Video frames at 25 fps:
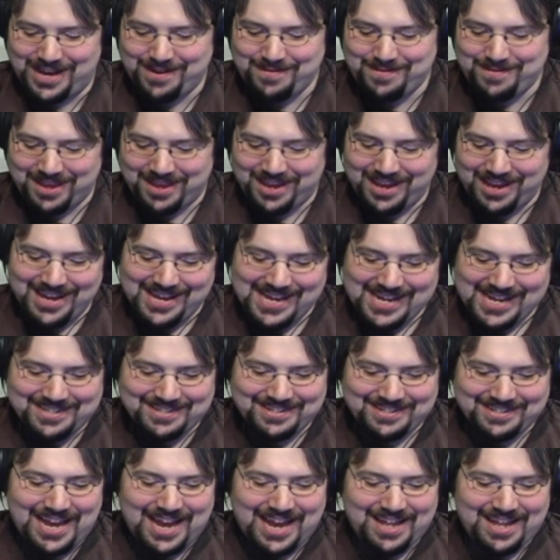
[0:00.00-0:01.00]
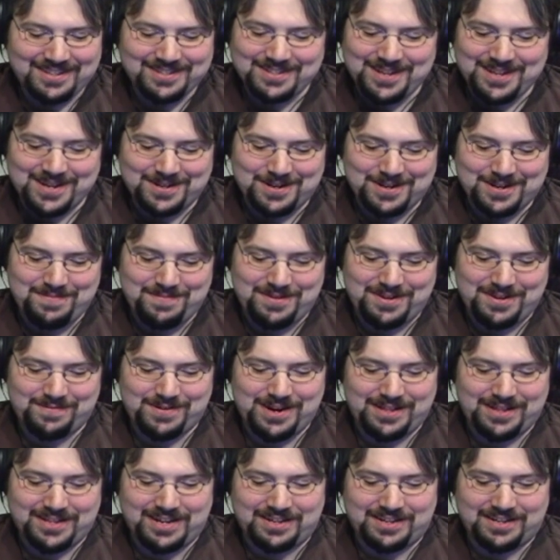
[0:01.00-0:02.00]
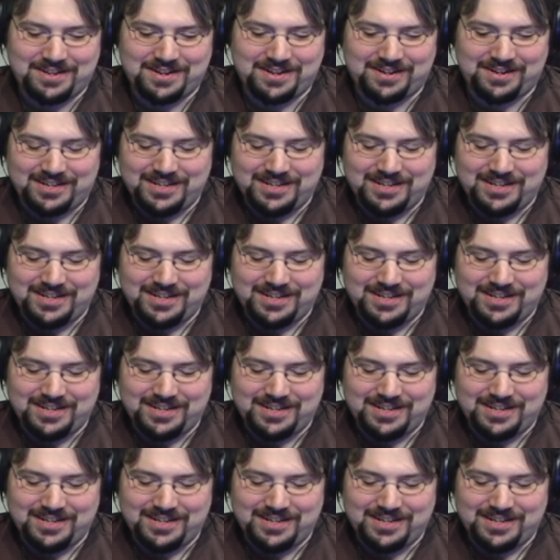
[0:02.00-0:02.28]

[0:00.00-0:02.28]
I mean, it's sad it's not going to be around that long.